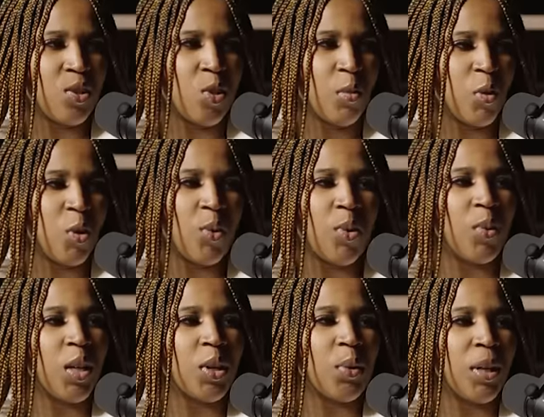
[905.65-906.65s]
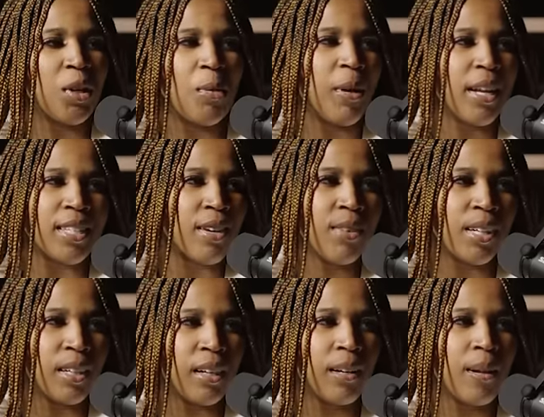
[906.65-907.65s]
normal and what we're doing nobody's ever
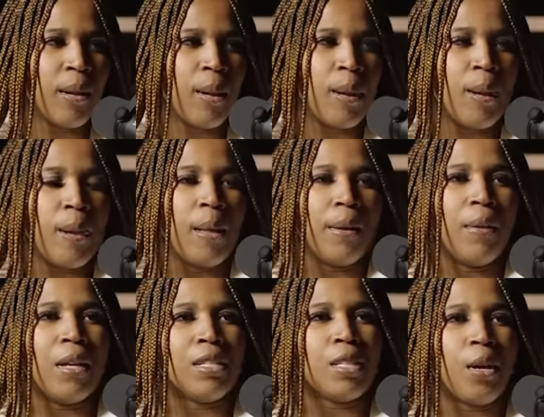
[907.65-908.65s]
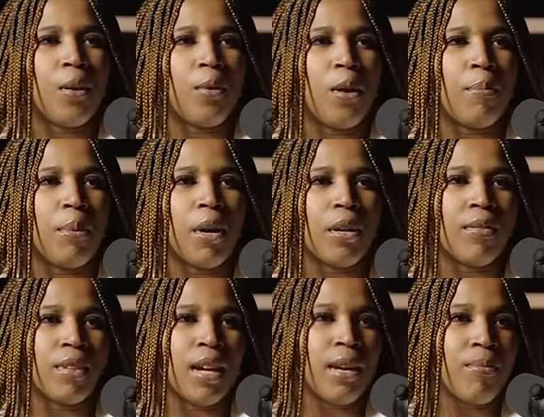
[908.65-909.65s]
done, and so a part of
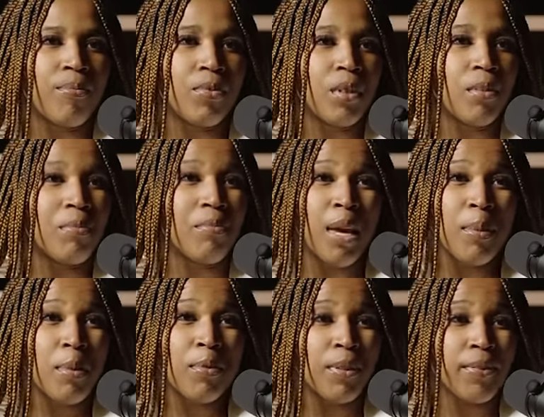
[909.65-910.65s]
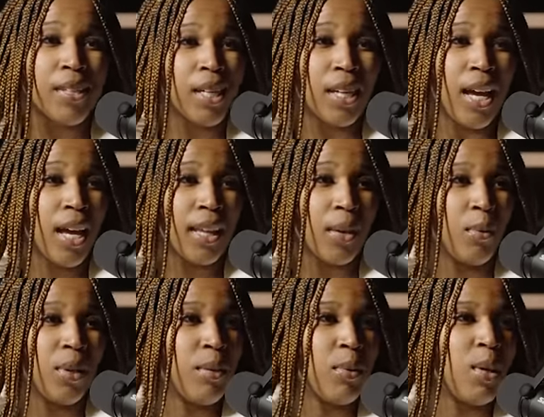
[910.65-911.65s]
that, maybe 15k. Like
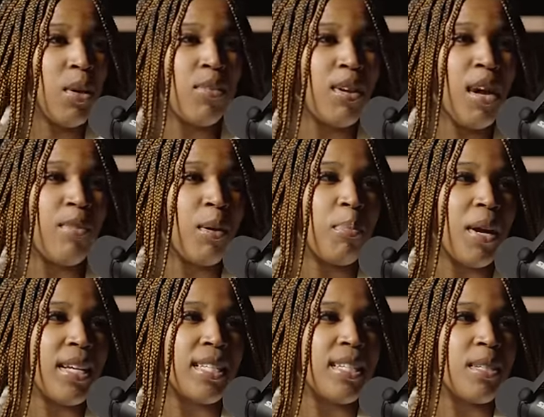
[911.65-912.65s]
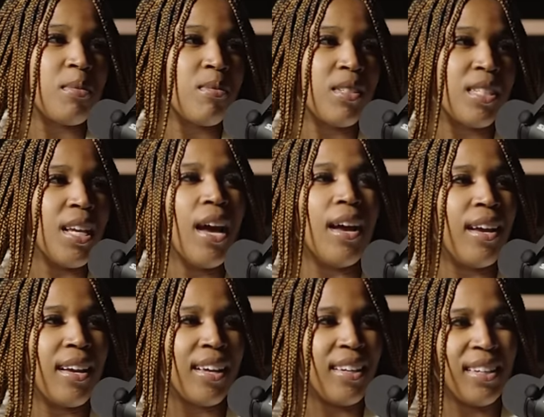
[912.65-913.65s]
we we don't even have our prices set
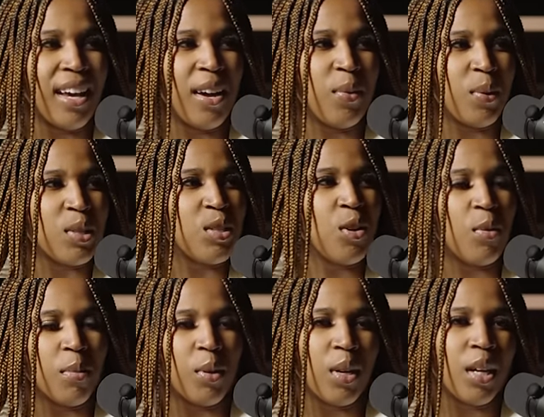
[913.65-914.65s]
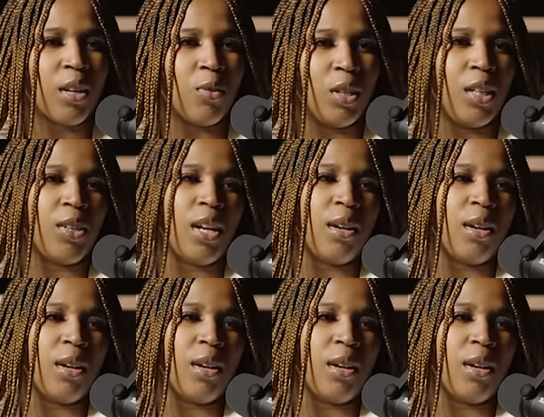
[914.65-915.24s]
yet. We're still building and really trying